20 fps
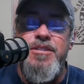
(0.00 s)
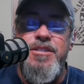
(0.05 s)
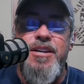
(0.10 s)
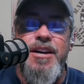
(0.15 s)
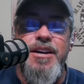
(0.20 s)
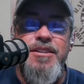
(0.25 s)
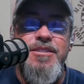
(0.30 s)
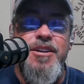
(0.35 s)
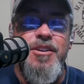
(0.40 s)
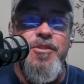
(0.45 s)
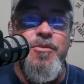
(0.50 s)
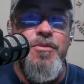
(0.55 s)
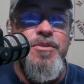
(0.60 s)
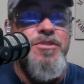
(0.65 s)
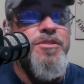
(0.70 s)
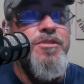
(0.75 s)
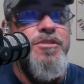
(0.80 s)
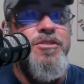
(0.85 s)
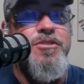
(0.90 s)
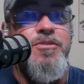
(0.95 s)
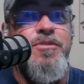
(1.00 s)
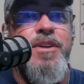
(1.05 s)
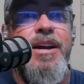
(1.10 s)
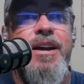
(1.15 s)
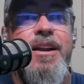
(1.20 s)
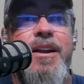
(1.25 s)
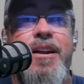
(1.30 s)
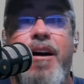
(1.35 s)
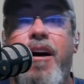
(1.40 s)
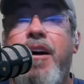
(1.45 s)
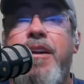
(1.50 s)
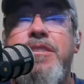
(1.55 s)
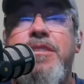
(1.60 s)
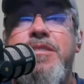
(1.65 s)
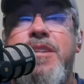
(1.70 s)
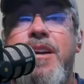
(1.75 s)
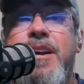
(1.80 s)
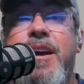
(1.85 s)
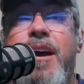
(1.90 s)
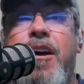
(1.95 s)
Key said the results are in. And
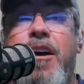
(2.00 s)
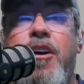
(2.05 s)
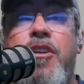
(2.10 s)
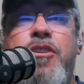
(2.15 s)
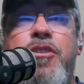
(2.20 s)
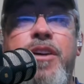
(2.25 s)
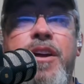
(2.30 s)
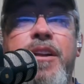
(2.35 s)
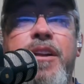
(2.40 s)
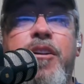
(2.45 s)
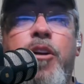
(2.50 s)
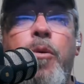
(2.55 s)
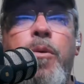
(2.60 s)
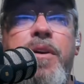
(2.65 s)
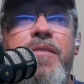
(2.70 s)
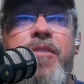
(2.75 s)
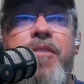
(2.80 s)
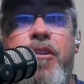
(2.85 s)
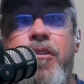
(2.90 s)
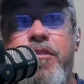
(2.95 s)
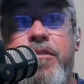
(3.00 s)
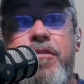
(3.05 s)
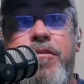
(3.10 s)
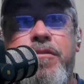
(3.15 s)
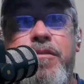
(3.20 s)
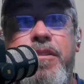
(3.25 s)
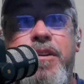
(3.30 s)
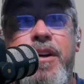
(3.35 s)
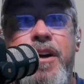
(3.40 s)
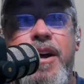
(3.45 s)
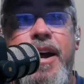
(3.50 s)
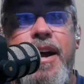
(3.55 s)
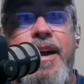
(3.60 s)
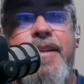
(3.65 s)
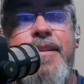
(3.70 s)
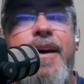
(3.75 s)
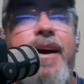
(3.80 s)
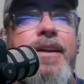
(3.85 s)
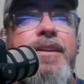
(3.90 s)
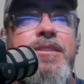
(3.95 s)
honestly, other than going vertical
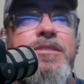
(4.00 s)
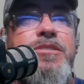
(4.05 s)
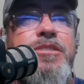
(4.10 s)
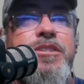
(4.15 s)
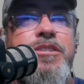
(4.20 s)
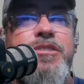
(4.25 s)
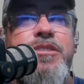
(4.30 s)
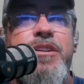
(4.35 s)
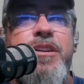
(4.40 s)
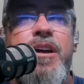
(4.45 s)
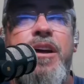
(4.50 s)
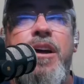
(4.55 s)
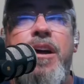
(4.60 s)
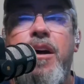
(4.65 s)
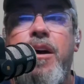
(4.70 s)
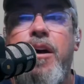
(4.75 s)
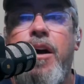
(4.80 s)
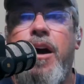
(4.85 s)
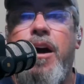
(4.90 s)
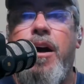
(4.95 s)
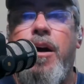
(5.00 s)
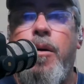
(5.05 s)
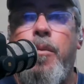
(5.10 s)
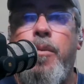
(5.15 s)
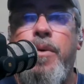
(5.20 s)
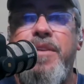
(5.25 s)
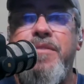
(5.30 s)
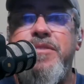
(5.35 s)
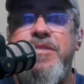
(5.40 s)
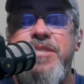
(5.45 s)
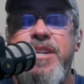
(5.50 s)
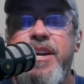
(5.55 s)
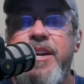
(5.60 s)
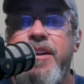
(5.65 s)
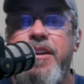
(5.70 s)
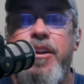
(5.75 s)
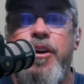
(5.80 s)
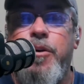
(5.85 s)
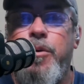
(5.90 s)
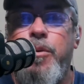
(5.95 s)
and that decision, we've
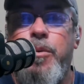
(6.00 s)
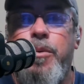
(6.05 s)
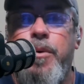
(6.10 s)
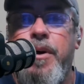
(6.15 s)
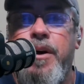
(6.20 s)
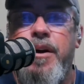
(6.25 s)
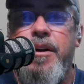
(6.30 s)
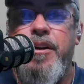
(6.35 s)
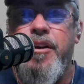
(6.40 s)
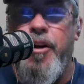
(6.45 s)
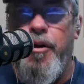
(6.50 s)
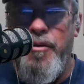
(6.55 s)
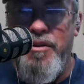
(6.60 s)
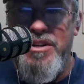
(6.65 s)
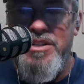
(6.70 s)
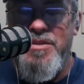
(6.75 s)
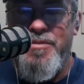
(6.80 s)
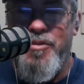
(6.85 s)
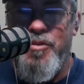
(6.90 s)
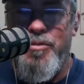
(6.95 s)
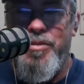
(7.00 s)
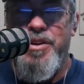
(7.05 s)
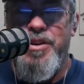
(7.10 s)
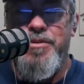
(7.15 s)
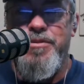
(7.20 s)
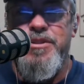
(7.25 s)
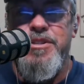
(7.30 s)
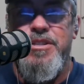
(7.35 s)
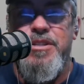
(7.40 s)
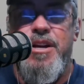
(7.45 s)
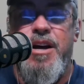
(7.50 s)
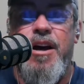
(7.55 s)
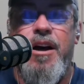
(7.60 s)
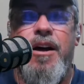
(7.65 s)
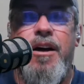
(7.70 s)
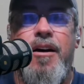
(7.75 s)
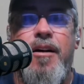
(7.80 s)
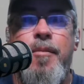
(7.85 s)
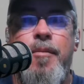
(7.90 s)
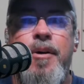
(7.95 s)
seen no noticeable boost.
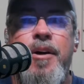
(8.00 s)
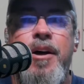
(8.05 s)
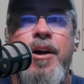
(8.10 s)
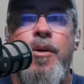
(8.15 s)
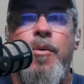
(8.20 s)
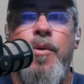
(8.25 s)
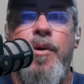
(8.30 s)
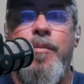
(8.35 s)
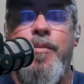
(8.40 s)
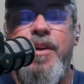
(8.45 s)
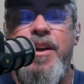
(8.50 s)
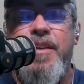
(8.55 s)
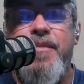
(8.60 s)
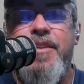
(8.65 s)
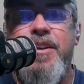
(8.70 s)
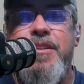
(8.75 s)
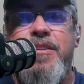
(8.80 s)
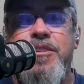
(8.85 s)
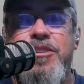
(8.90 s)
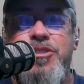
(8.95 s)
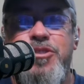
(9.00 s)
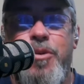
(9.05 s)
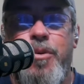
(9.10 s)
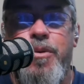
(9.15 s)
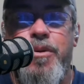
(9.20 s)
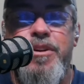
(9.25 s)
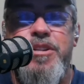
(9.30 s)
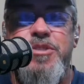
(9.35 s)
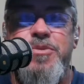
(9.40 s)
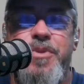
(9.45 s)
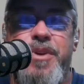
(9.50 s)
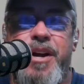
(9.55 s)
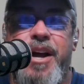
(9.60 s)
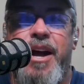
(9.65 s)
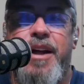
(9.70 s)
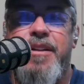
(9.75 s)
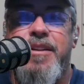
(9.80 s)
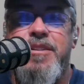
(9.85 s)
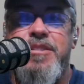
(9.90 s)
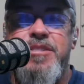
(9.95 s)
We believe that the shorts would have
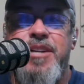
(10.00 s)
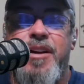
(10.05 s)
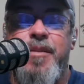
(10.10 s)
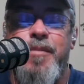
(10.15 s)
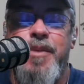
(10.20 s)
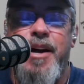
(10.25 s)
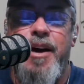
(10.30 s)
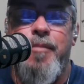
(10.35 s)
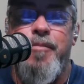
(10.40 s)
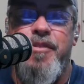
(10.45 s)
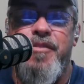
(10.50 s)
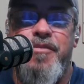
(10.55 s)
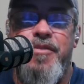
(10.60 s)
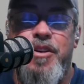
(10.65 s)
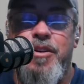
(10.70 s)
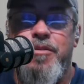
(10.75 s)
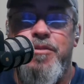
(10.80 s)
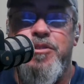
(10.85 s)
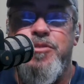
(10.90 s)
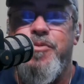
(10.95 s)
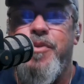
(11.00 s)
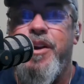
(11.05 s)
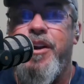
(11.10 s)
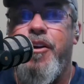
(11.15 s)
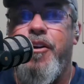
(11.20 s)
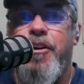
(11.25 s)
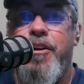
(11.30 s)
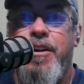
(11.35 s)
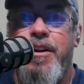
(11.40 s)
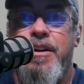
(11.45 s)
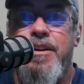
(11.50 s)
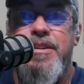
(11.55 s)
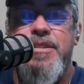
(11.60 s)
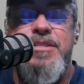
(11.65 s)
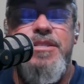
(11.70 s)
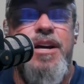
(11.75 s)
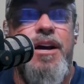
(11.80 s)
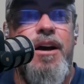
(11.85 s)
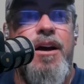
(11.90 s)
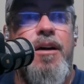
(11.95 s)
got the same type of views
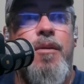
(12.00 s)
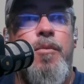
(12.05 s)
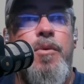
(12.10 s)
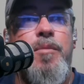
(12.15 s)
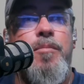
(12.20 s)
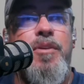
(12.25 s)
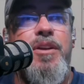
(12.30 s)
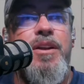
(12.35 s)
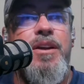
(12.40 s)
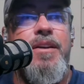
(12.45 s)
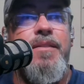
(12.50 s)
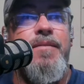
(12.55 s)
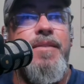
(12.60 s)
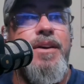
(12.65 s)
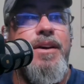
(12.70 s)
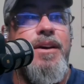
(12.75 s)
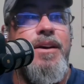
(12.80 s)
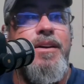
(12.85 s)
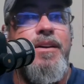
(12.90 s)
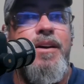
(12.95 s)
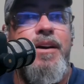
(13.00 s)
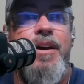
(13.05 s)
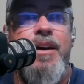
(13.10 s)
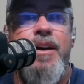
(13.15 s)
regardless. We believe that